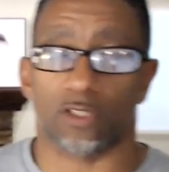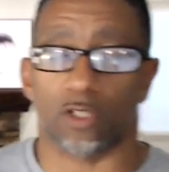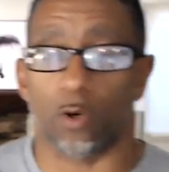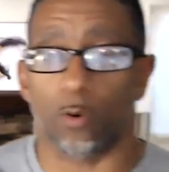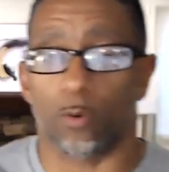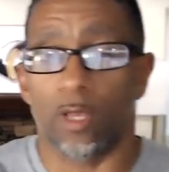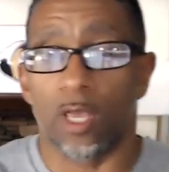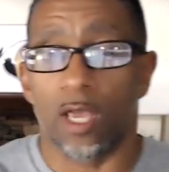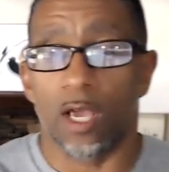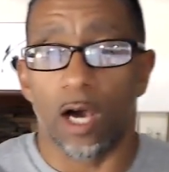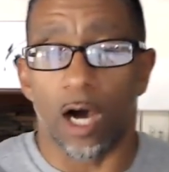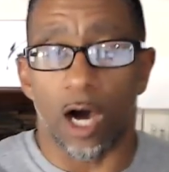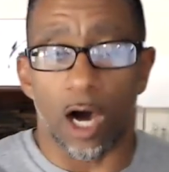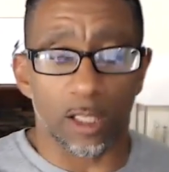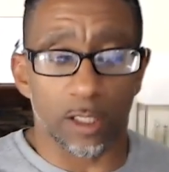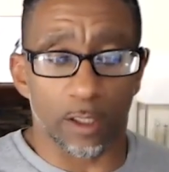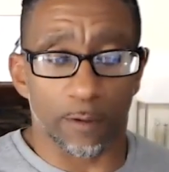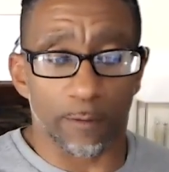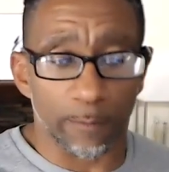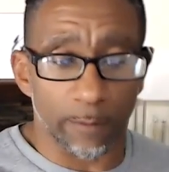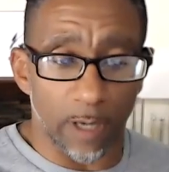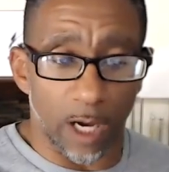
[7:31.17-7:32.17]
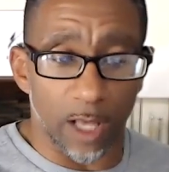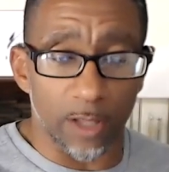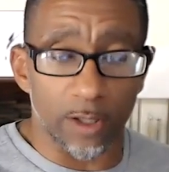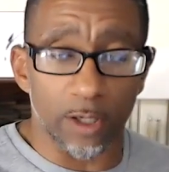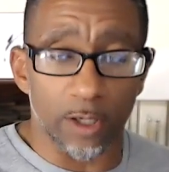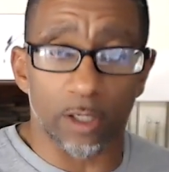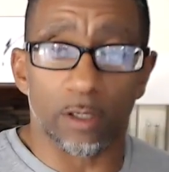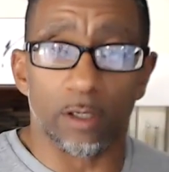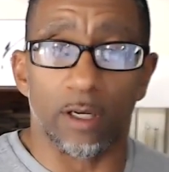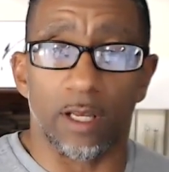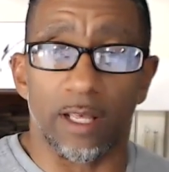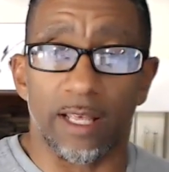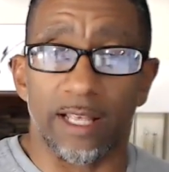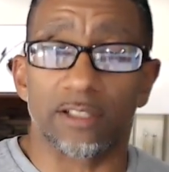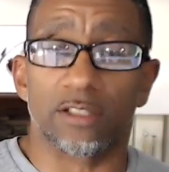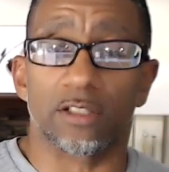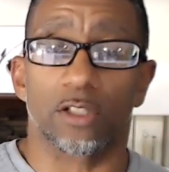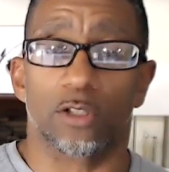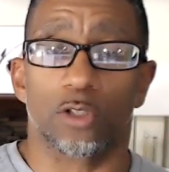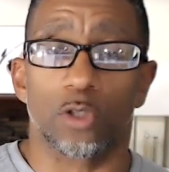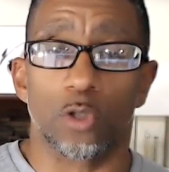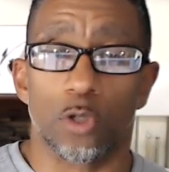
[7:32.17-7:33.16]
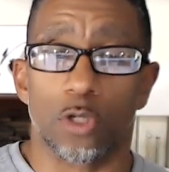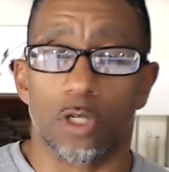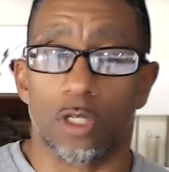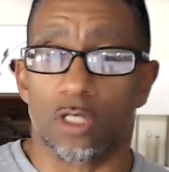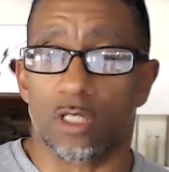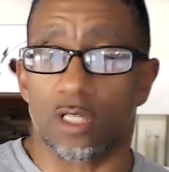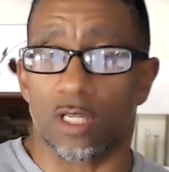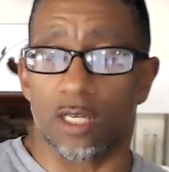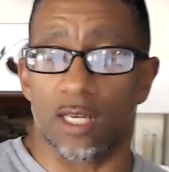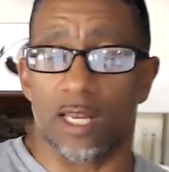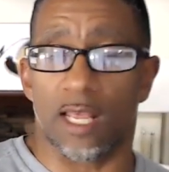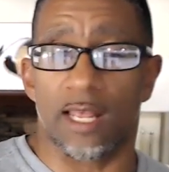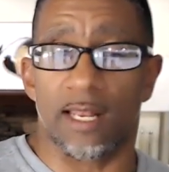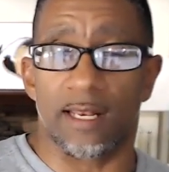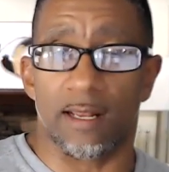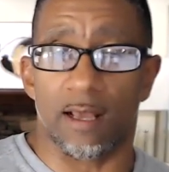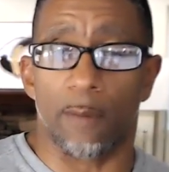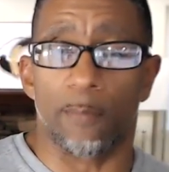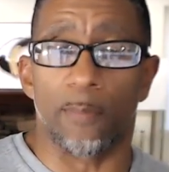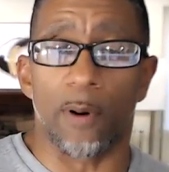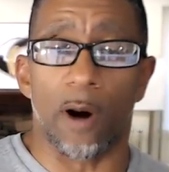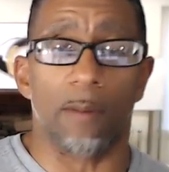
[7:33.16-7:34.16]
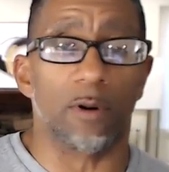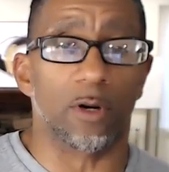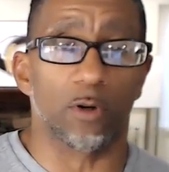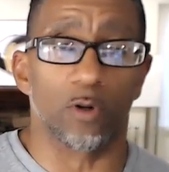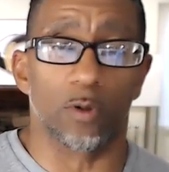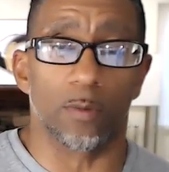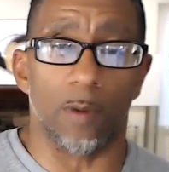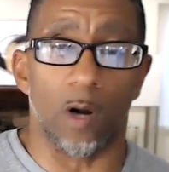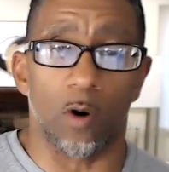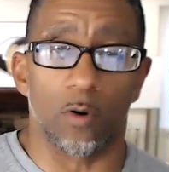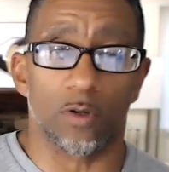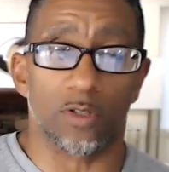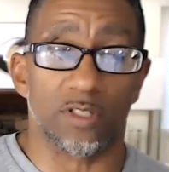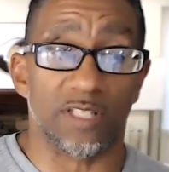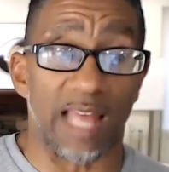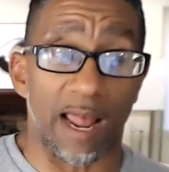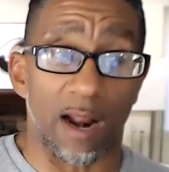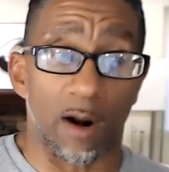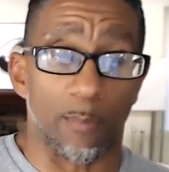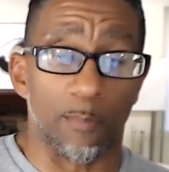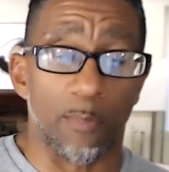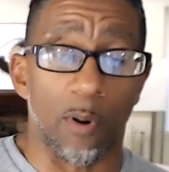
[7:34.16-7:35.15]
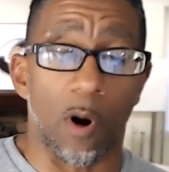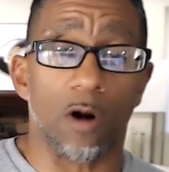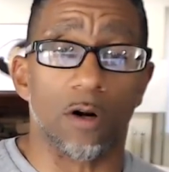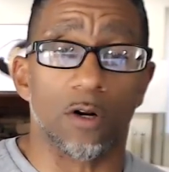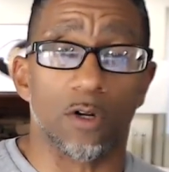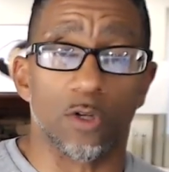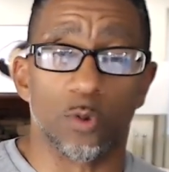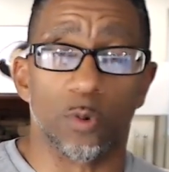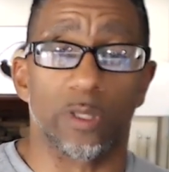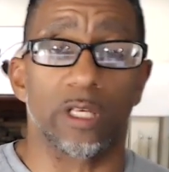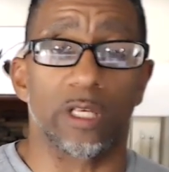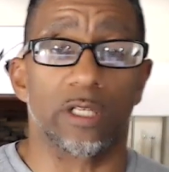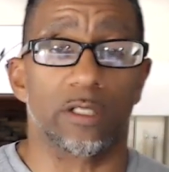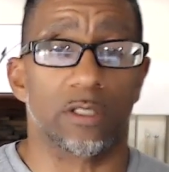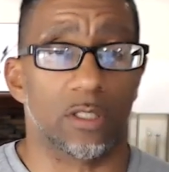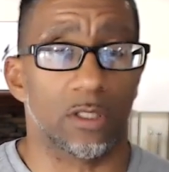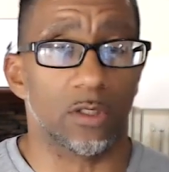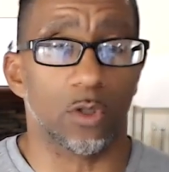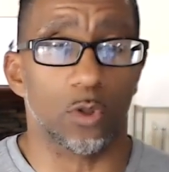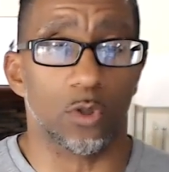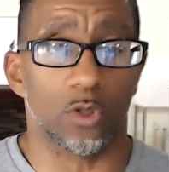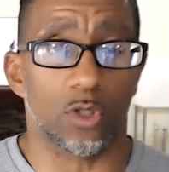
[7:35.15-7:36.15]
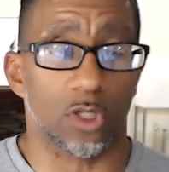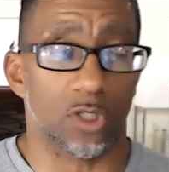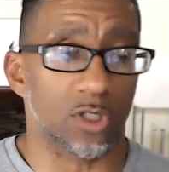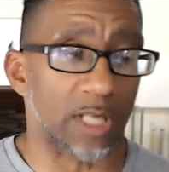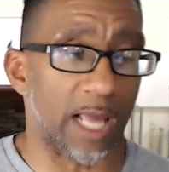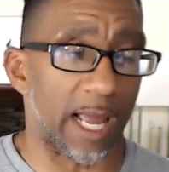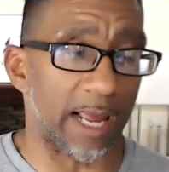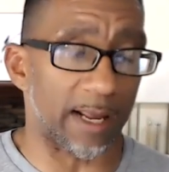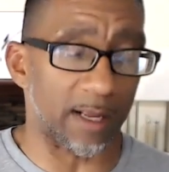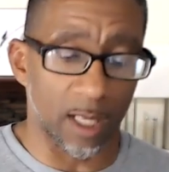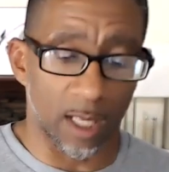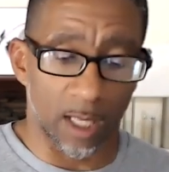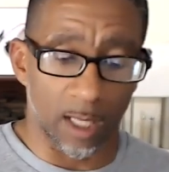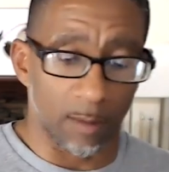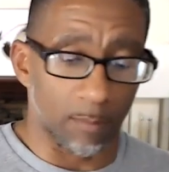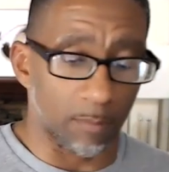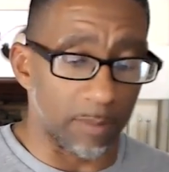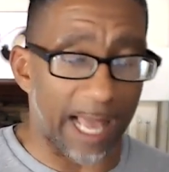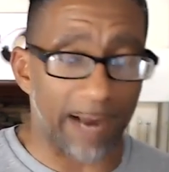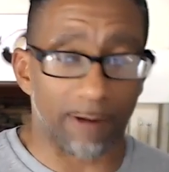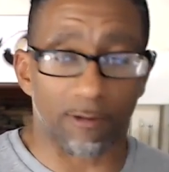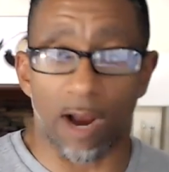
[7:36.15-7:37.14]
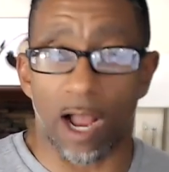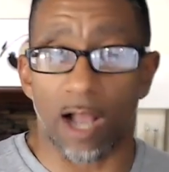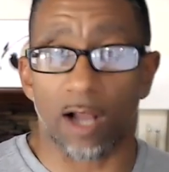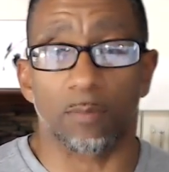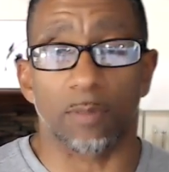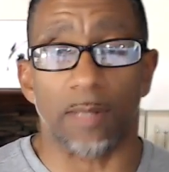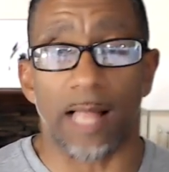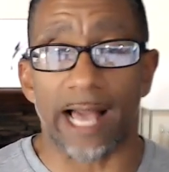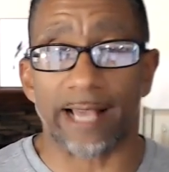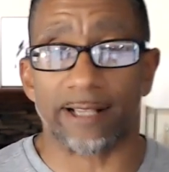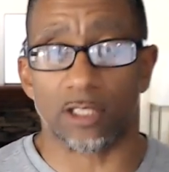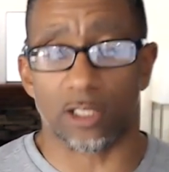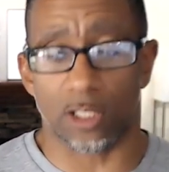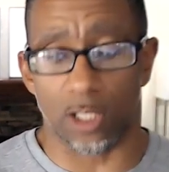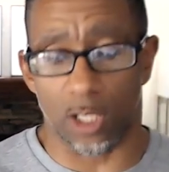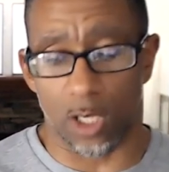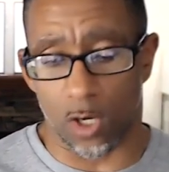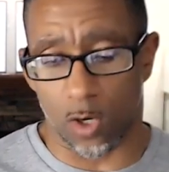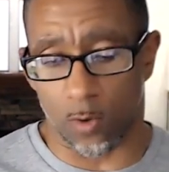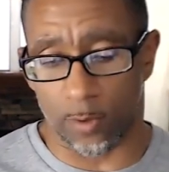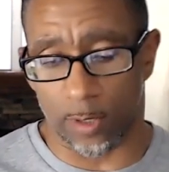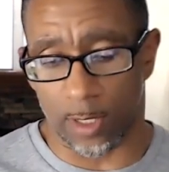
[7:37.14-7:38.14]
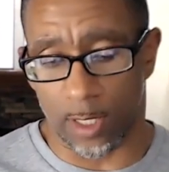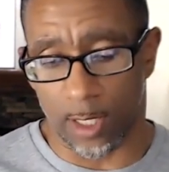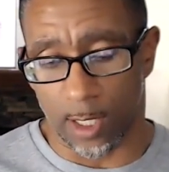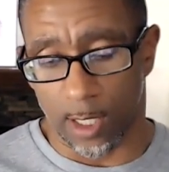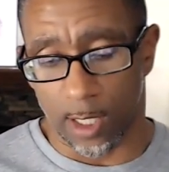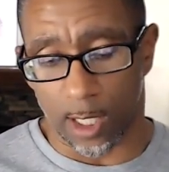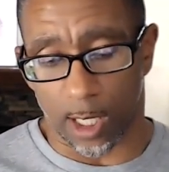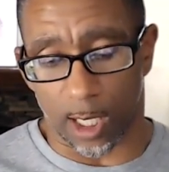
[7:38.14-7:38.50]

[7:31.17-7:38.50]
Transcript: So other other institutions and, and apartment group owners that are partners with institutions like BlackRock, Blackstone,